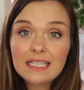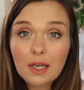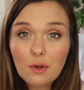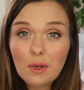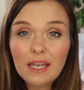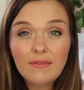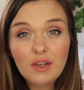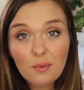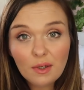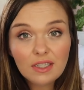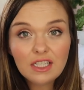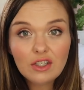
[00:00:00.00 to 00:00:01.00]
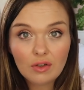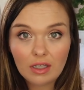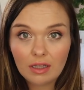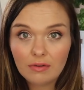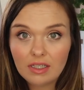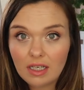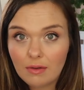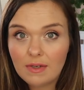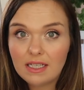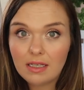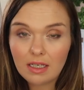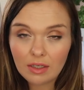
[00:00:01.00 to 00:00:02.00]
So if you want to join, there are two
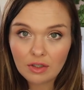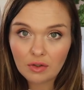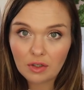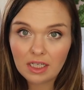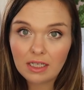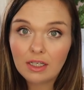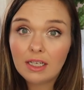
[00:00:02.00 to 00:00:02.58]
ways that you can join.